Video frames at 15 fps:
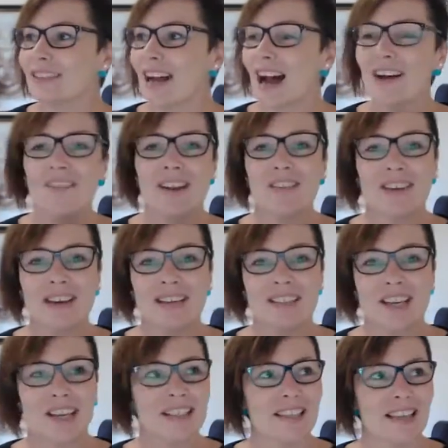I'm never going to
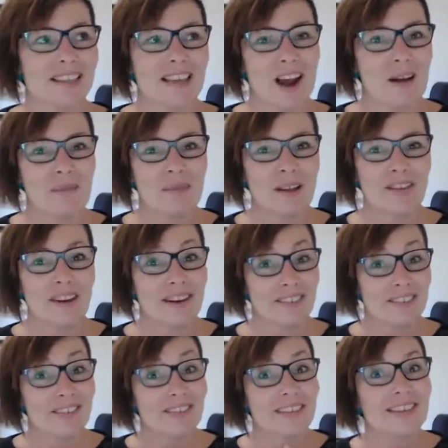change that time, by the way.
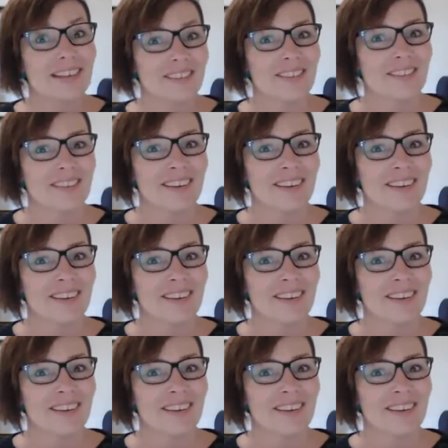It's always going to be